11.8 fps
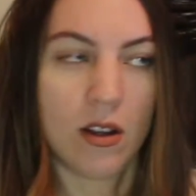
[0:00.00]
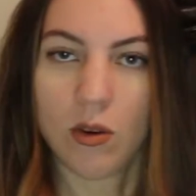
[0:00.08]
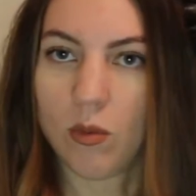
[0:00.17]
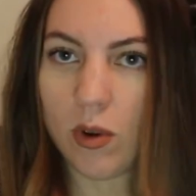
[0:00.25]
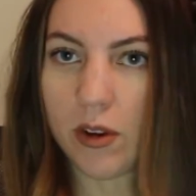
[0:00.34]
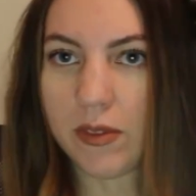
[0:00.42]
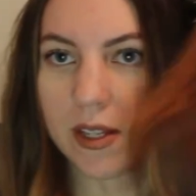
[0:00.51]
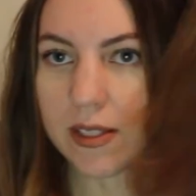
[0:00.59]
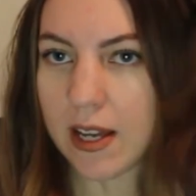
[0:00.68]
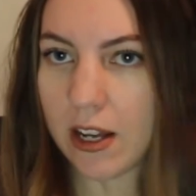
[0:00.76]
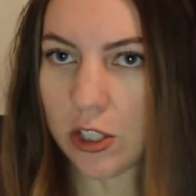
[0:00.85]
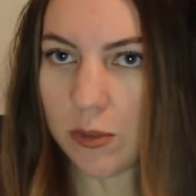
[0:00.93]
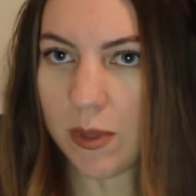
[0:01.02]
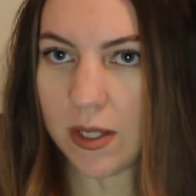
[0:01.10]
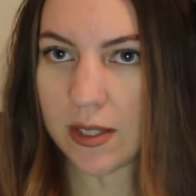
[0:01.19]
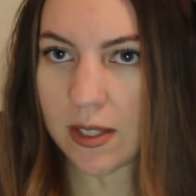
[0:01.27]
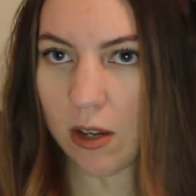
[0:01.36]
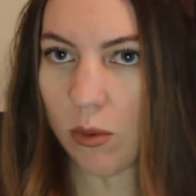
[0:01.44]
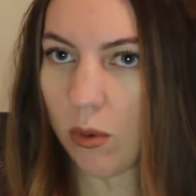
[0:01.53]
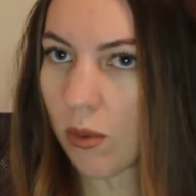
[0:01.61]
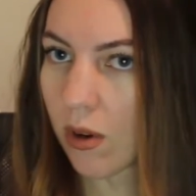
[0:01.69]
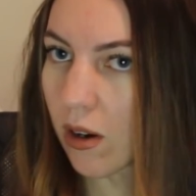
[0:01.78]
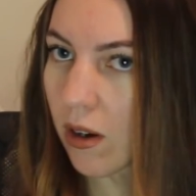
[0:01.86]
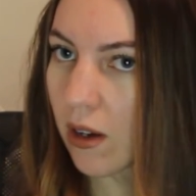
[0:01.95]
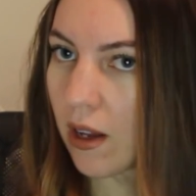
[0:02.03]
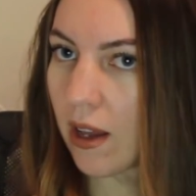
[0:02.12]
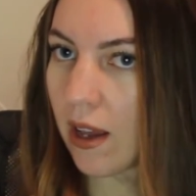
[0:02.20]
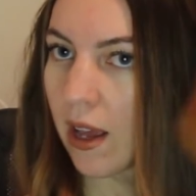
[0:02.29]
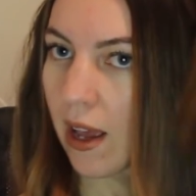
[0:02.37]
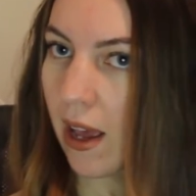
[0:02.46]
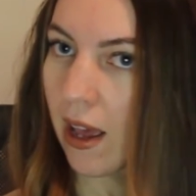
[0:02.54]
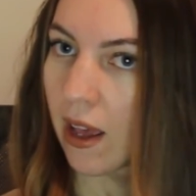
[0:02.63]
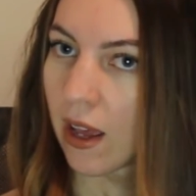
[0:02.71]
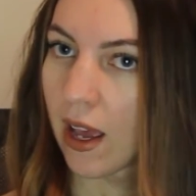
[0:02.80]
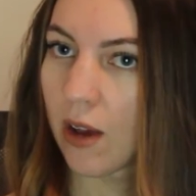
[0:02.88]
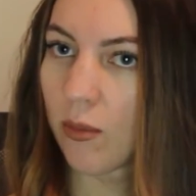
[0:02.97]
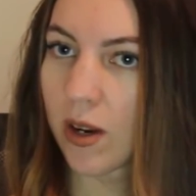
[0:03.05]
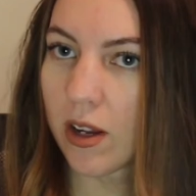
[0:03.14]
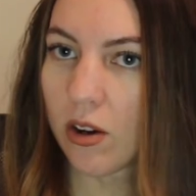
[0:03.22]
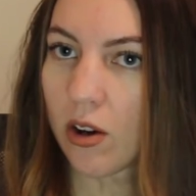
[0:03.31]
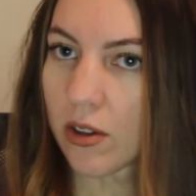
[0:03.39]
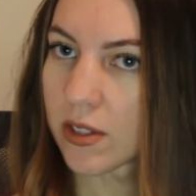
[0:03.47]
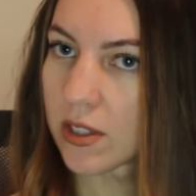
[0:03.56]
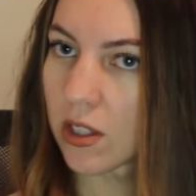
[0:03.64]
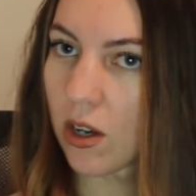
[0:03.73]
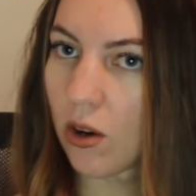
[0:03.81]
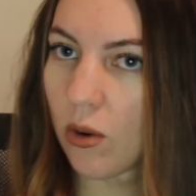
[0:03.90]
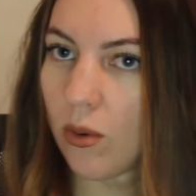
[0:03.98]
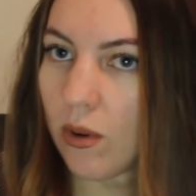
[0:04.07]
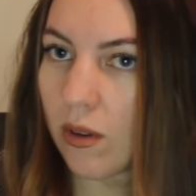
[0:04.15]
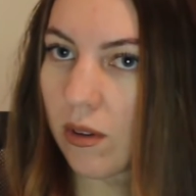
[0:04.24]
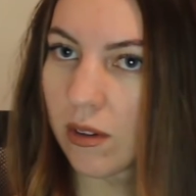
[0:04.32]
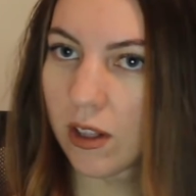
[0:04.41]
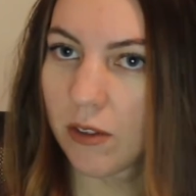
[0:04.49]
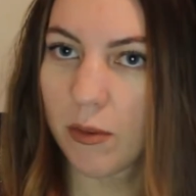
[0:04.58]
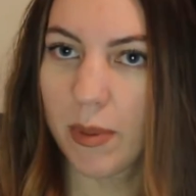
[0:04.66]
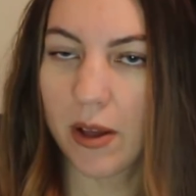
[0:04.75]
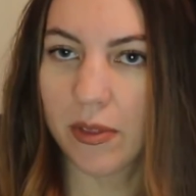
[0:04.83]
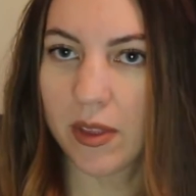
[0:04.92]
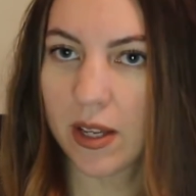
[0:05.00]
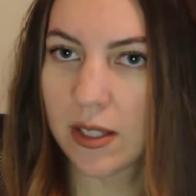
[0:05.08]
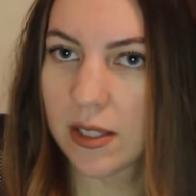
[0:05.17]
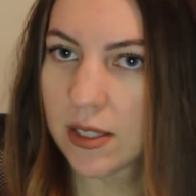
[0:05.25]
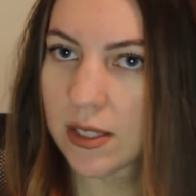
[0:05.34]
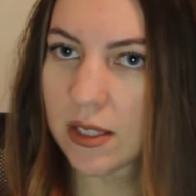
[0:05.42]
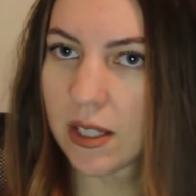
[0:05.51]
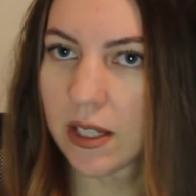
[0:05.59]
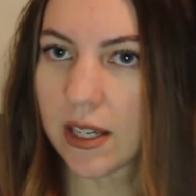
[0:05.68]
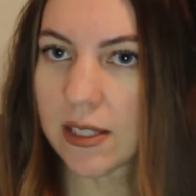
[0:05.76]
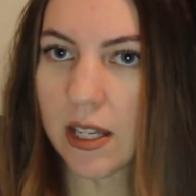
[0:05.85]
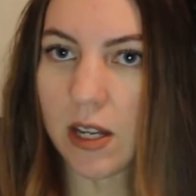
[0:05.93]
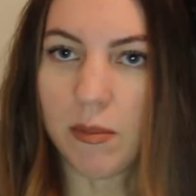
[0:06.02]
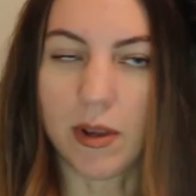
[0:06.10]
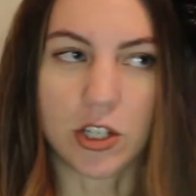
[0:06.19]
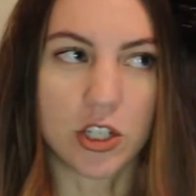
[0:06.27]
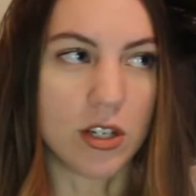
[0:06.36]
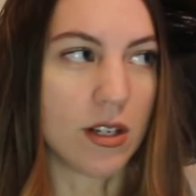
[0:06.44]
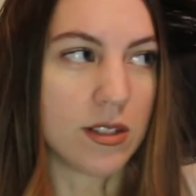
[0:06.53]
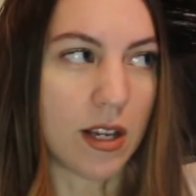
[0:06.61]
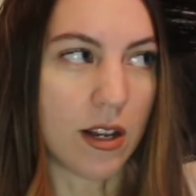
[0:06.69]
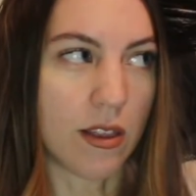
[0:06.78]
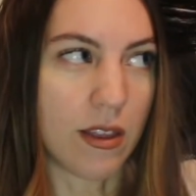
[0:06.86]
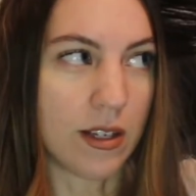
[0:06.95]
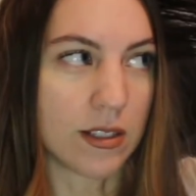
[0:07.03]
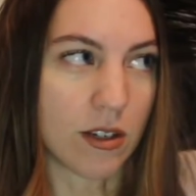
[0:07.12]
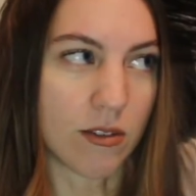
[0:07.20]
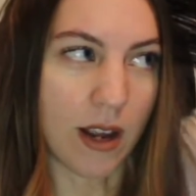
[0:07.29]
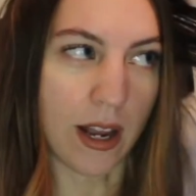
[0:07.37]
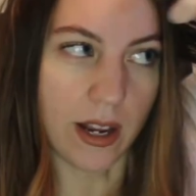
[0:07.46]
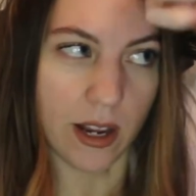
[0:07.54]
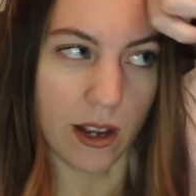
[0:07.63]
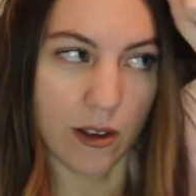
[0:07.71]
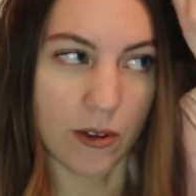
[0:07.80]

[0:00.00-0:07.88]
one of the attachments that will work. And what I also love about this, in case I didn't mention a ton of things already,